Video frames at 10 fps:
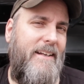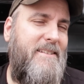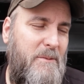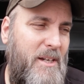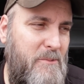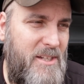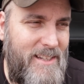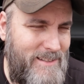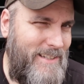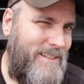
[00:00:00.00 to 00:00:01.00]
Sometimes it
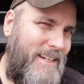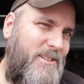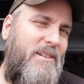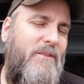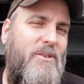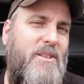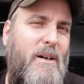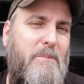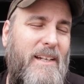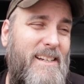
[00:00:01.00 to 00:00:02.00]
gets the attention of those
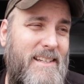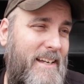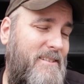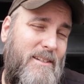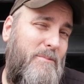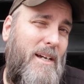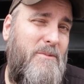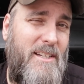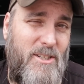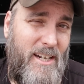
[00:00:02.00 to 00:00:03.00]
companies and
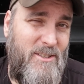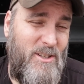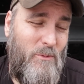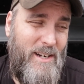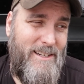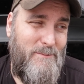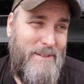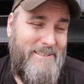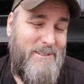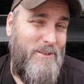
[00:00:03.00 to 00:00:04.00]
sometimes they change their ways,
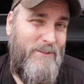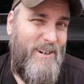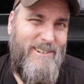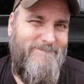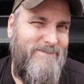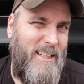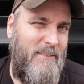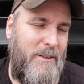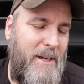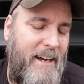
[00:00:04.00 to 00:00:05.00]
but so far, none
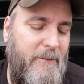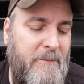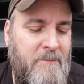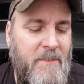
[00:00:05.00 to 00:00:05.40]
of them have.